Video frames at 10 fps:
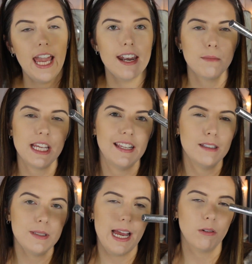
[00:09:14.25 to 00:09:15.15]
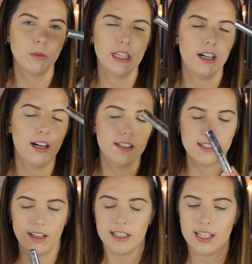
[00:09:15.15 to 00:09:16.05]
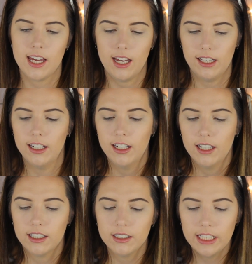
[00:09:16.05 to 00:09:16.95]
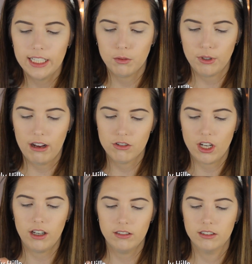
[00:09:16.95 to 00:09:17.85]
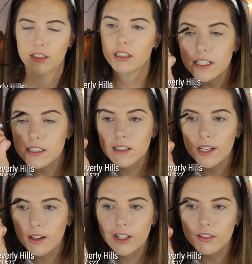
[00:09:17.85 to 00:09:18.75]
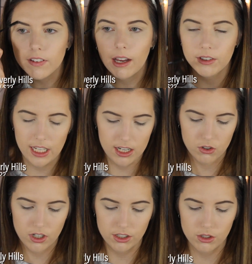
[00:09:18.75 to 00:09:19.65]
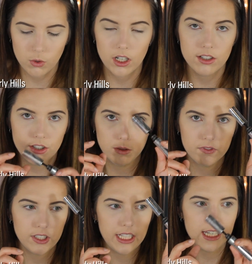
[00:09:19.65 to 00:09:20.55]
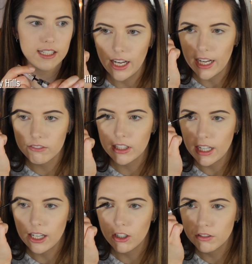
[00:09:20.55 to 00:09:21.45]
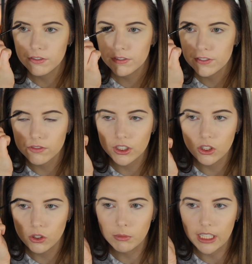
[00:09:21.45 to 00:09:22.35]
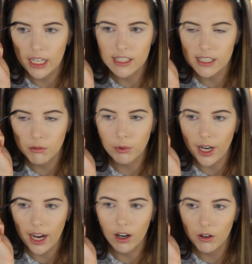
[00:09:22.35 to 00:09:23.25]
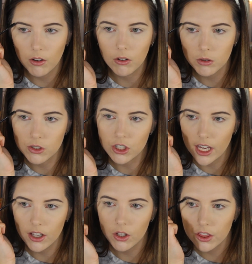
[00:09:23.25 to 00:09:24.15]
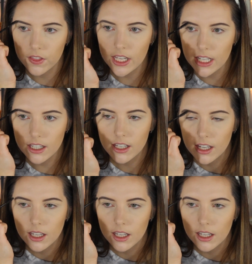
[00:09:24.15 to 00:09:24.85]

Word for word: And I'm setting them down with the Anastasia clear brow gel. I still have not found a drugstore dupe for this. I have the e.l.f. voluminizing brow gel thing,